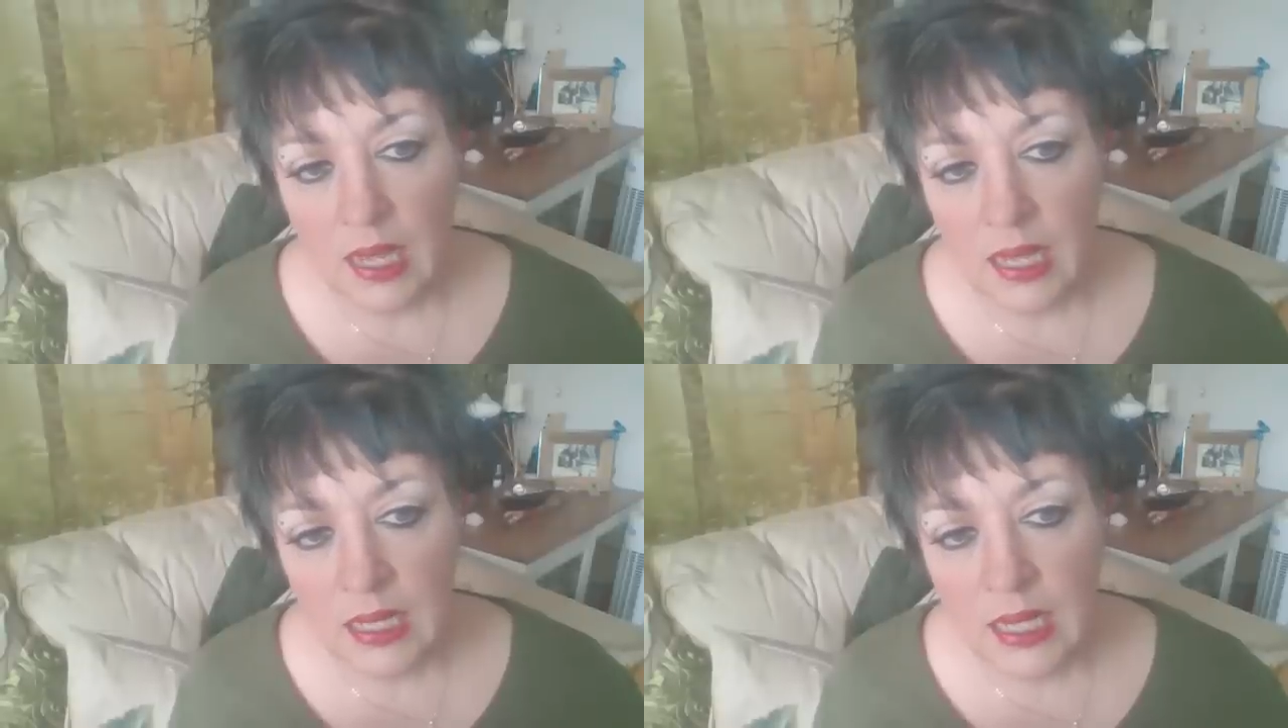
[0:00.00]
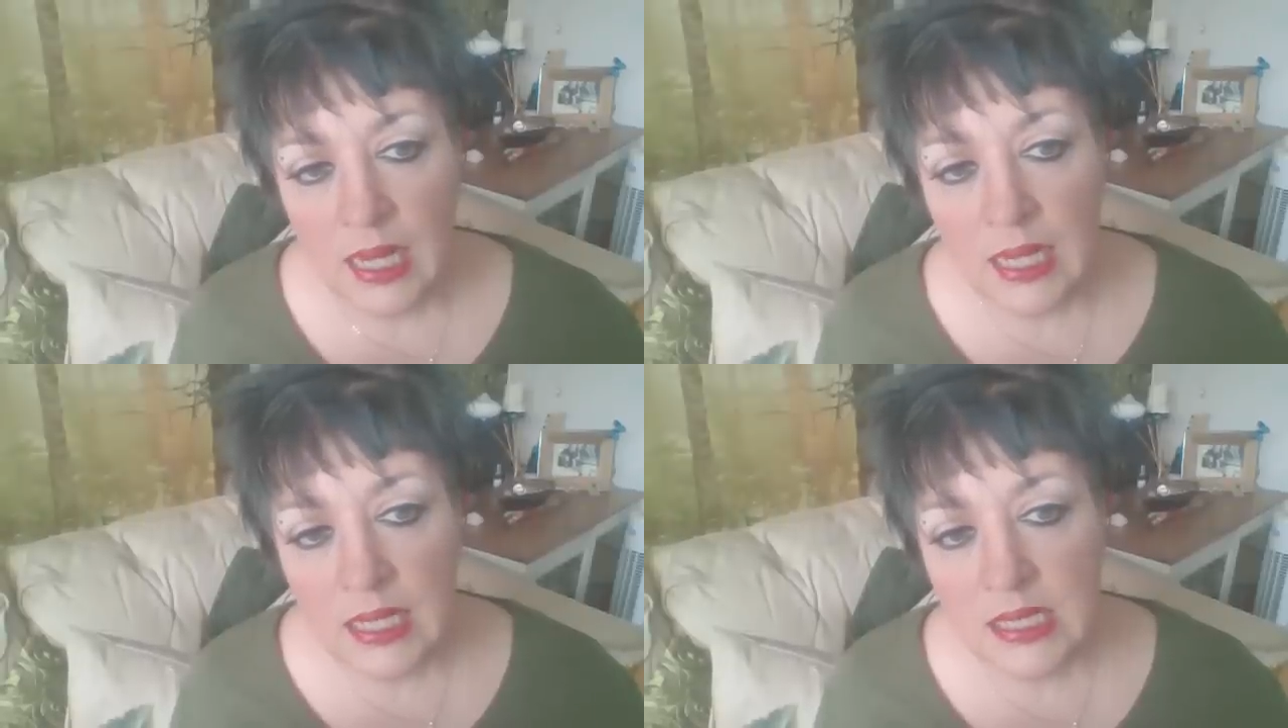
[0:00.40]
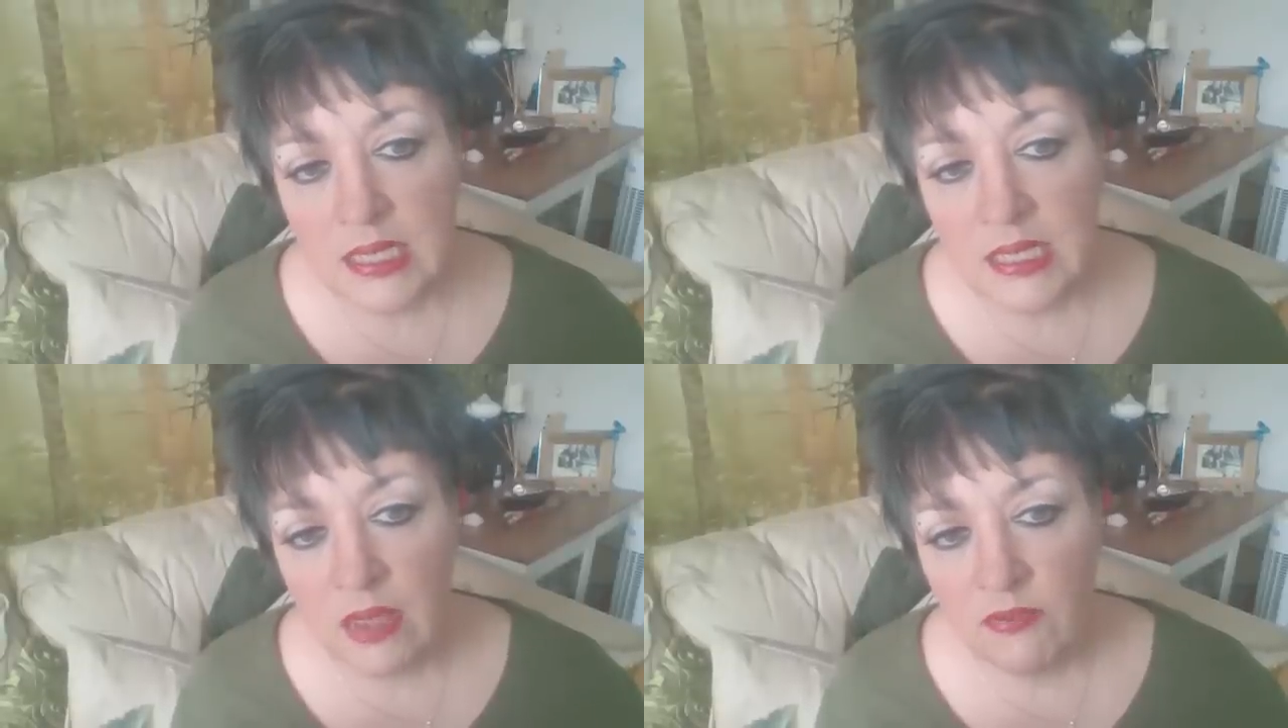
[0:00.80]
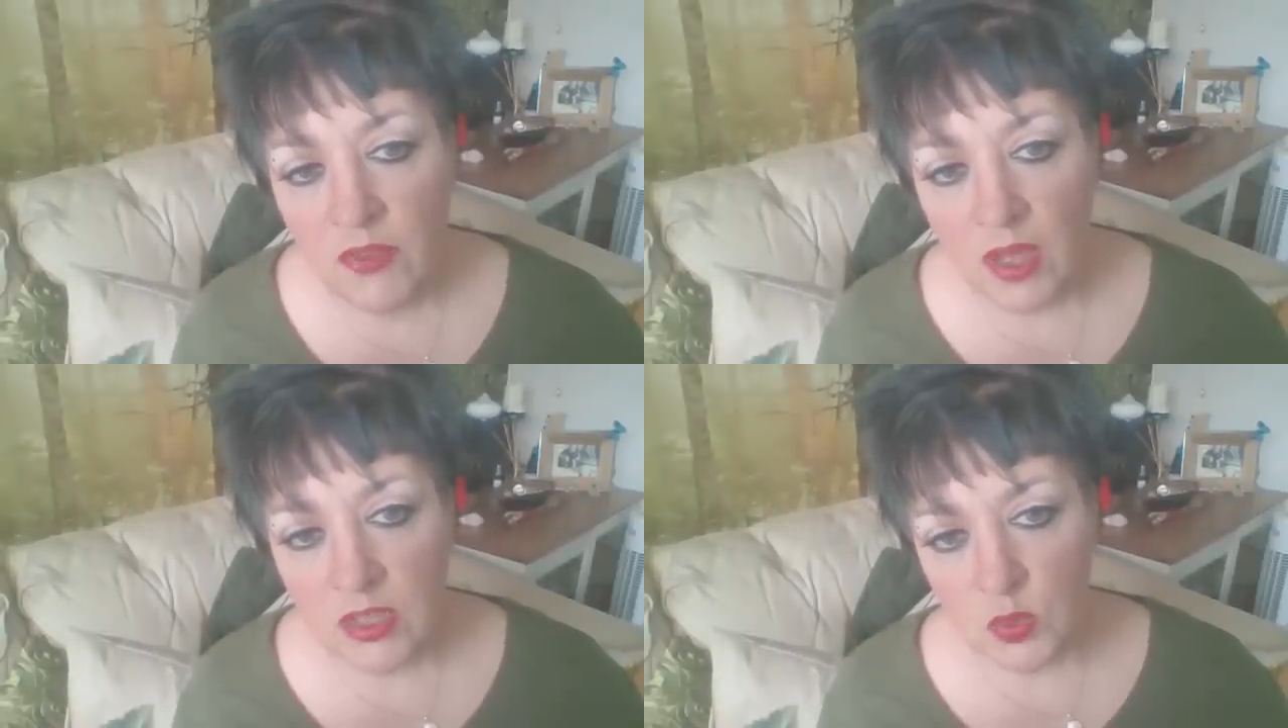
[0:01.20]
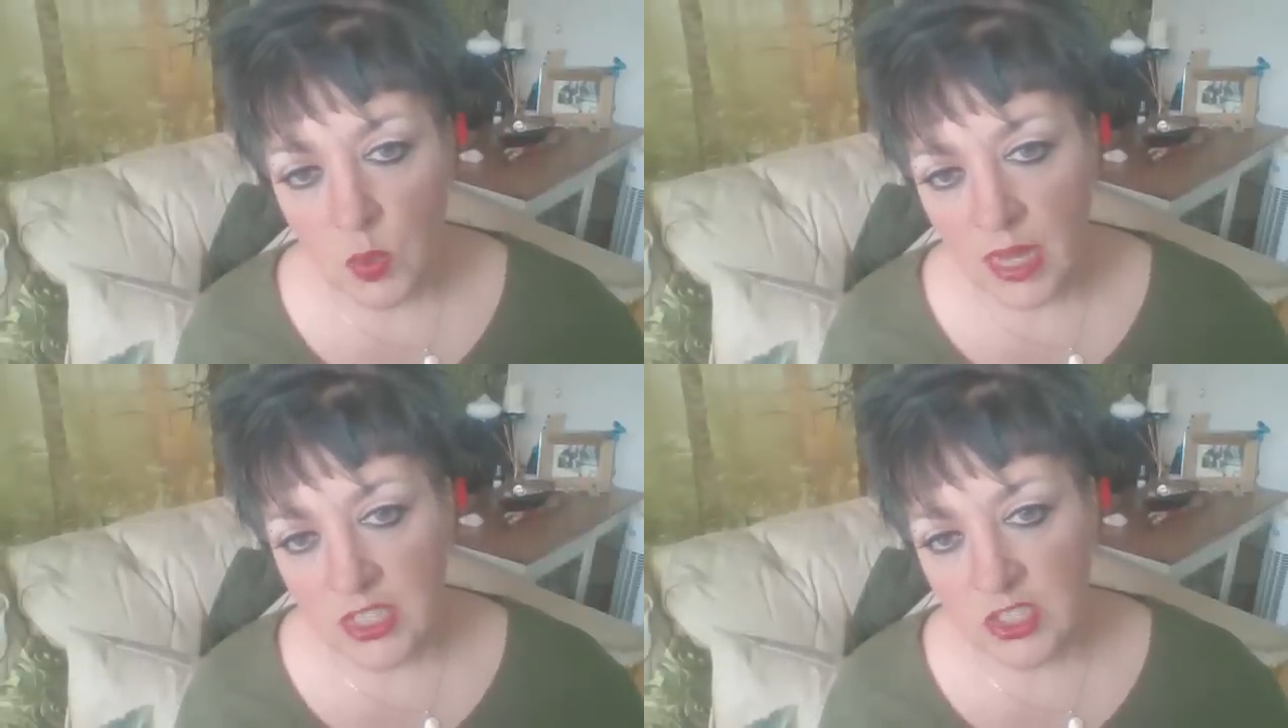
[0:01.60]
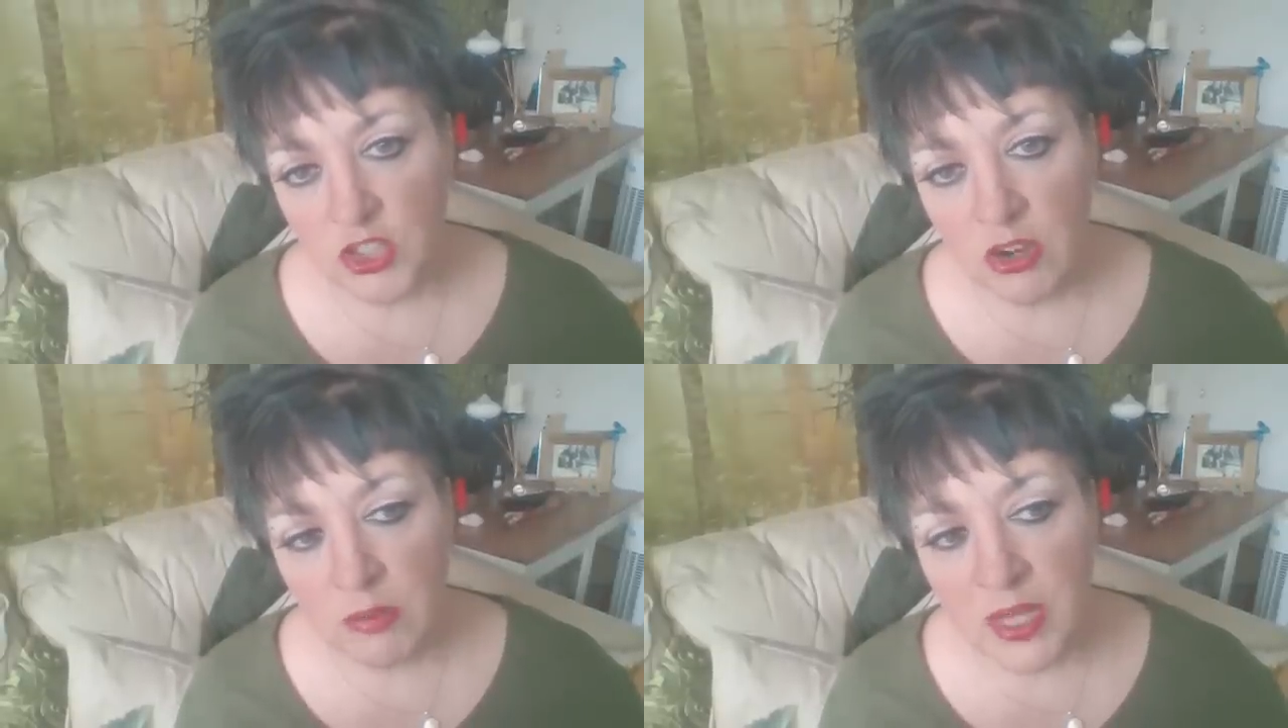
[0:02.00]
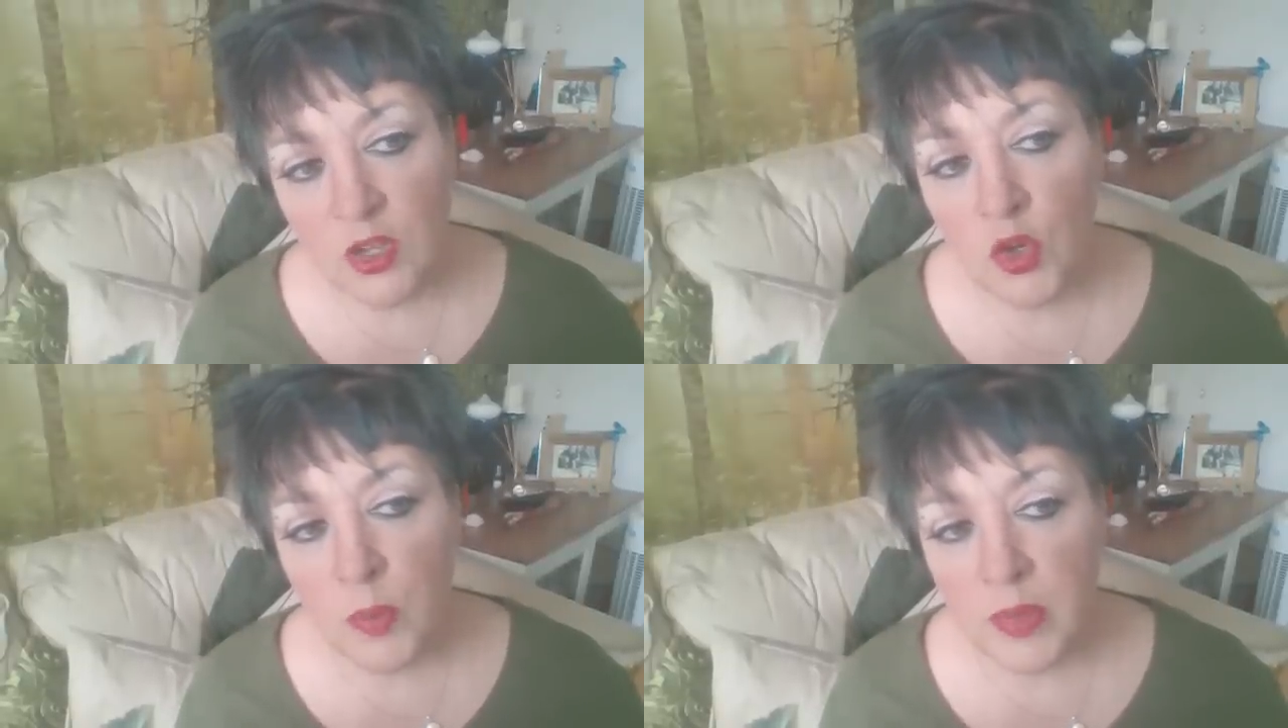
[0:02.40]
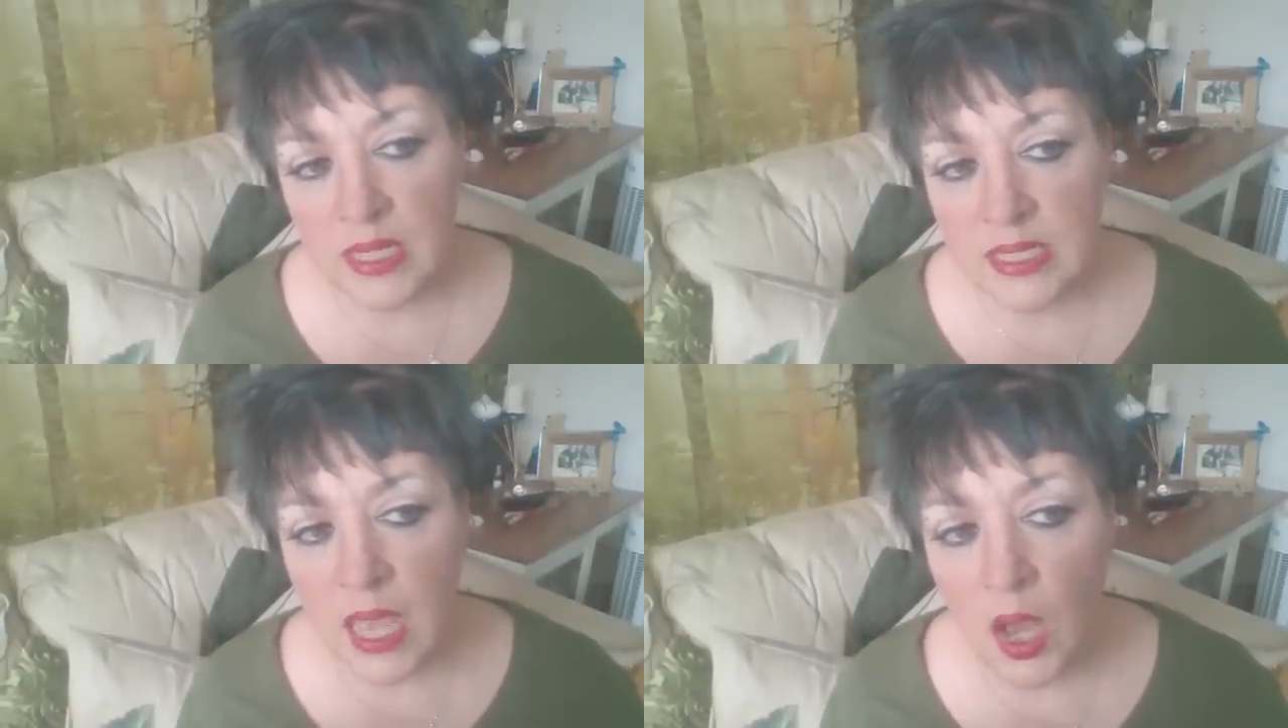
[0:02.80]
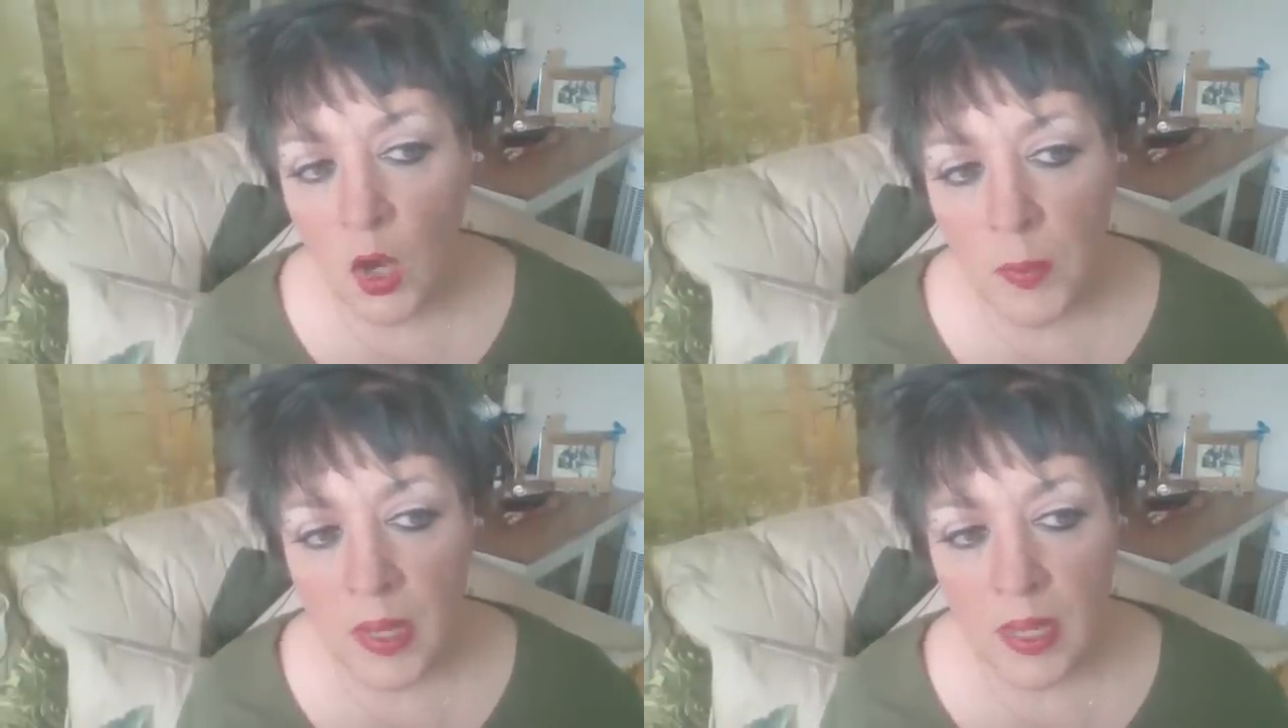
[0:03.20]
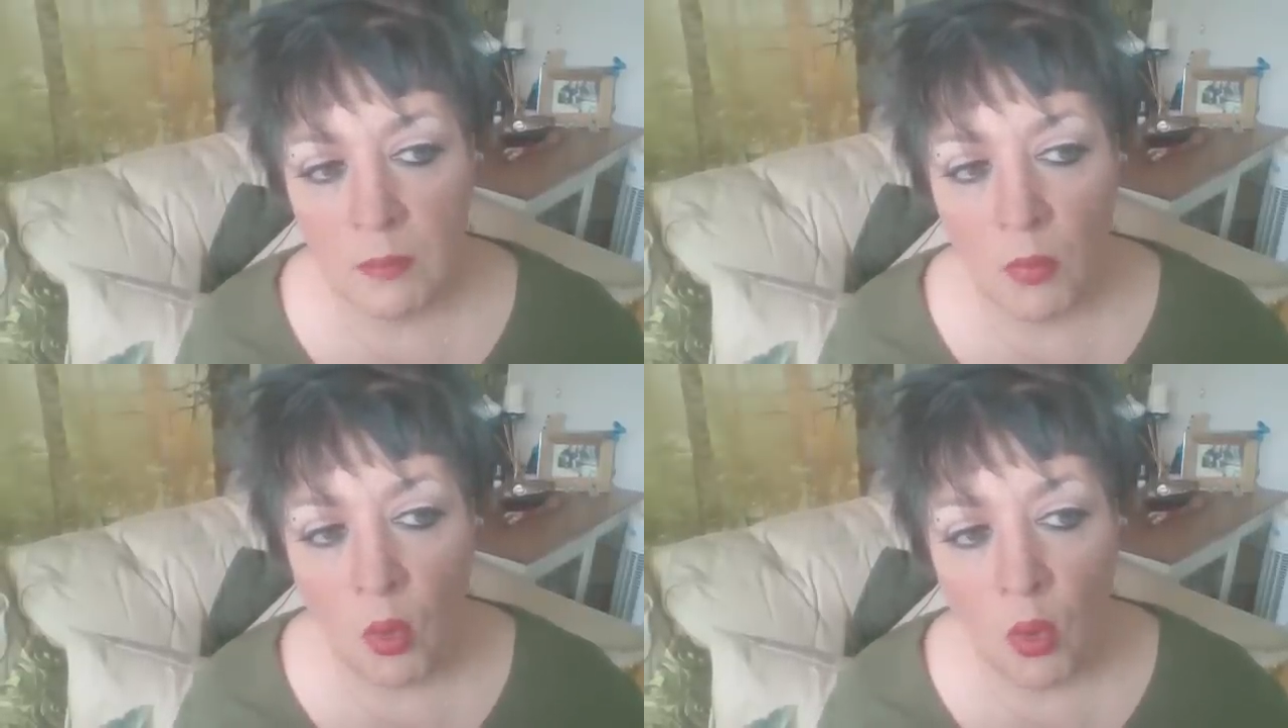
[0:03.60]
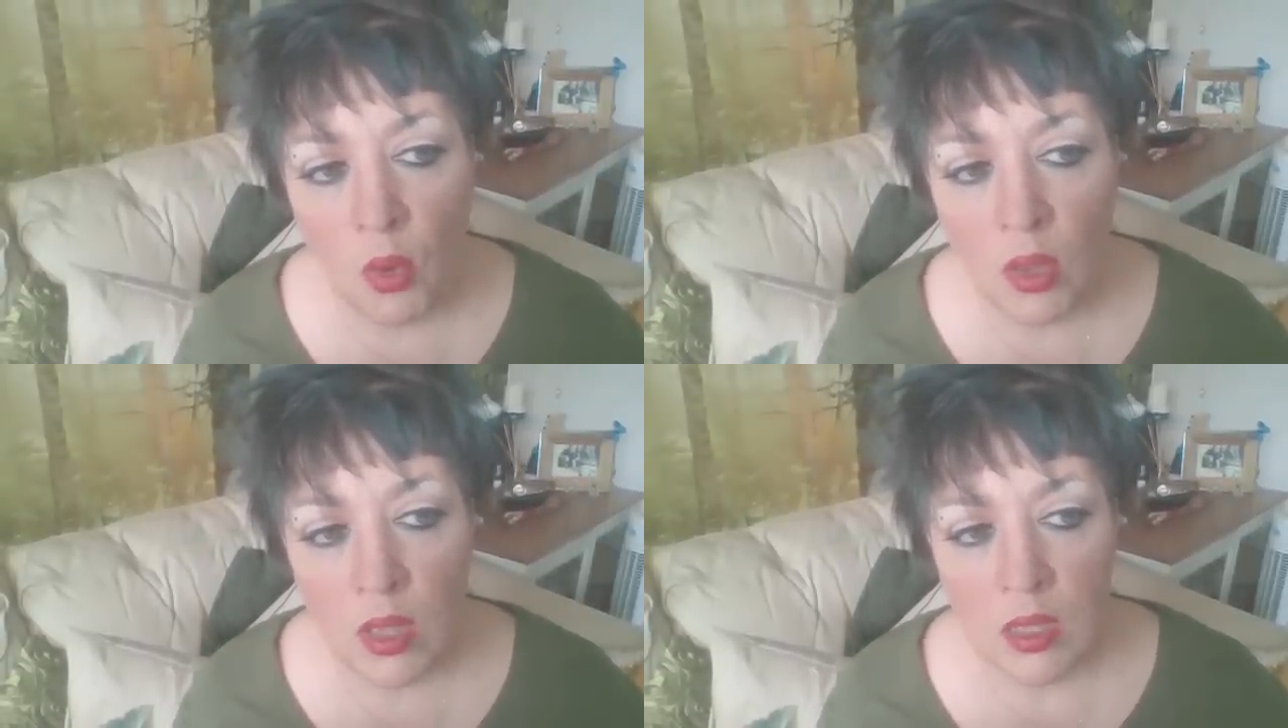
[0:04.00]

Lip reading: In his steadfast ways, Jeremy Corbyn is helping more